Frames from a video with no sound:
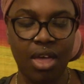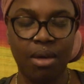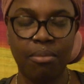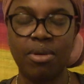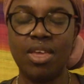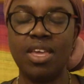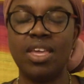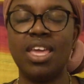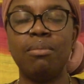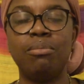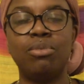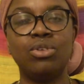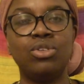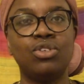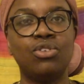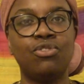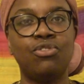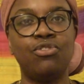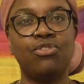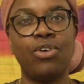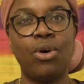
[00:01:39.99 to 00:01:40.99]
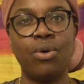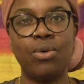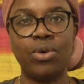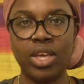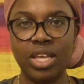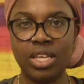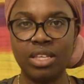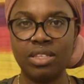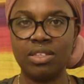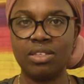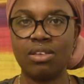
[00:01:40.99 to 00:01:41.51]
being able to
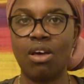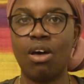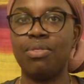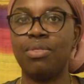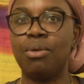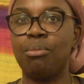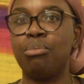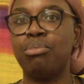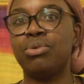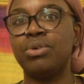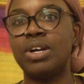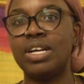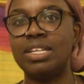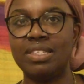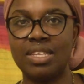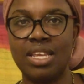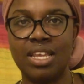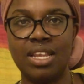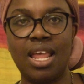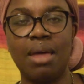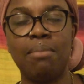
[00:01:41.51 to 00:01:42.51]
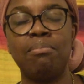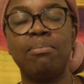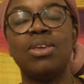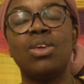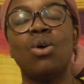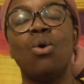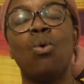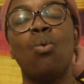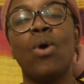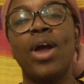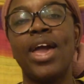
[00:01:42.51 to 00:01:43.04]
focus on the present and be
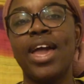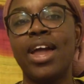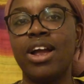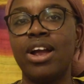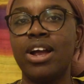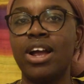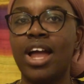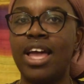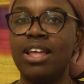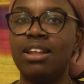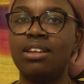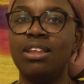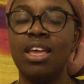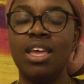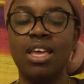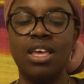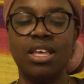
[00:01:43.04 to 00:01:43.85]
aware and